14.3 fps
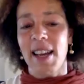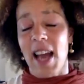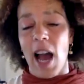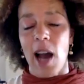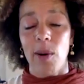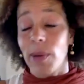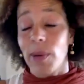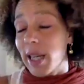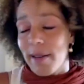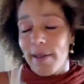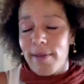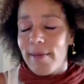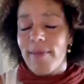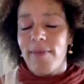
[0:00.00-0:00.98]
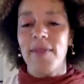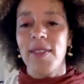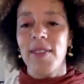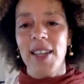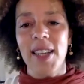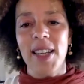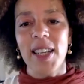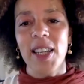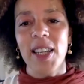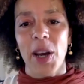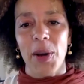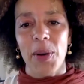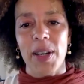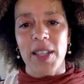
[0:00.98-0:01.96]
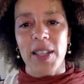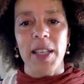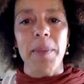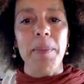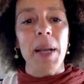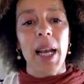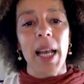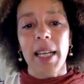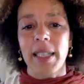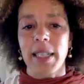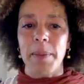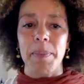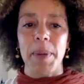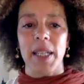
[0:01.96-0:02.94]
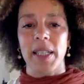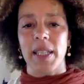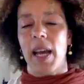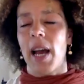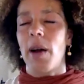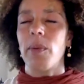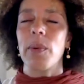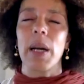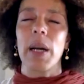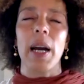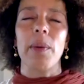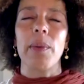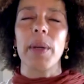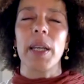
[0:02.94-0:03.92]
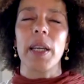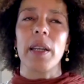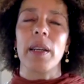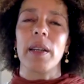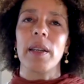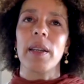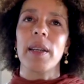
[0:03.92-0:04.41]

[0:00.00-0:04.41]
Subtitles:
how we can, you know, assimilate it better, how we can,